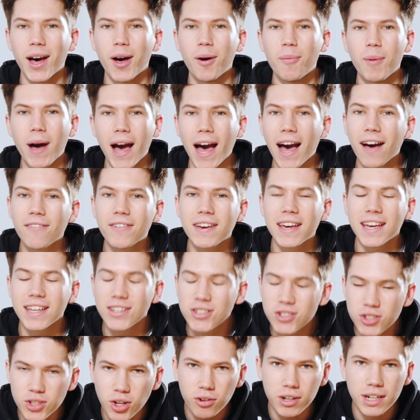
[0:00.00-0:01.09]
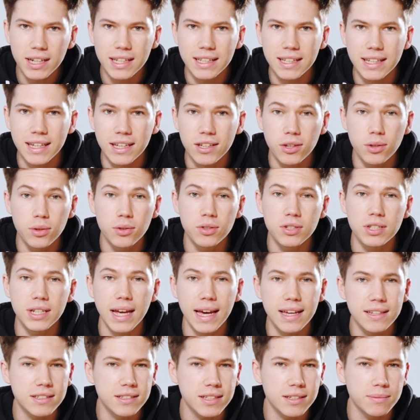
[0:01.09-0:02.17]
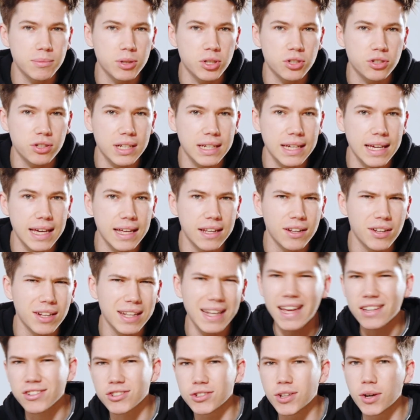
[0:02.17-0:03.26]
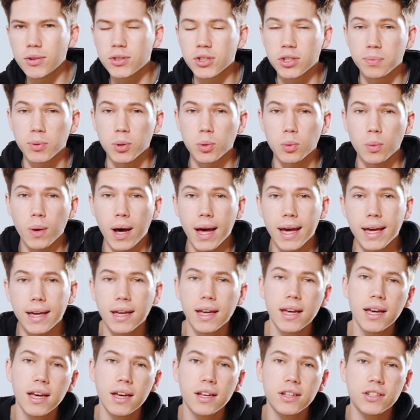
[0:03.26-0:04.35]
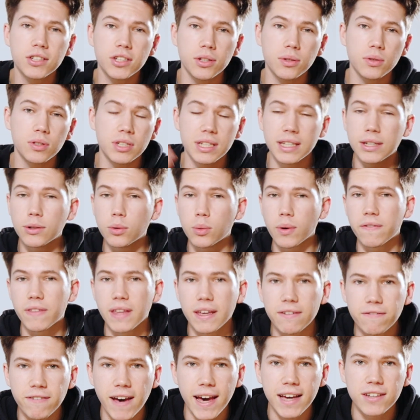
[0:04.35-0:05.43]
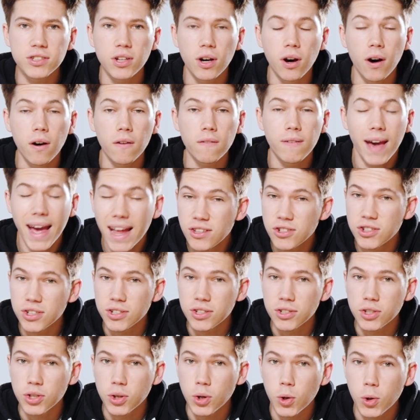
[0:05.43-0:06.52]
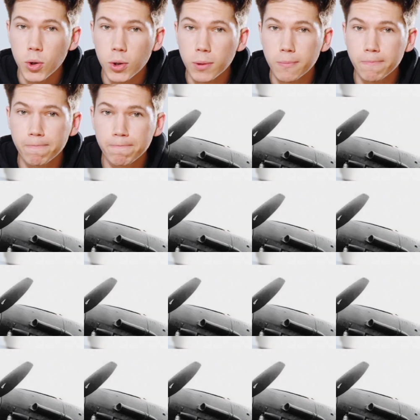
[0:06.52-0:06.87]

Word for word: um, have historically used asymmetry in a less noticeable way to deal with the effects of engine torque.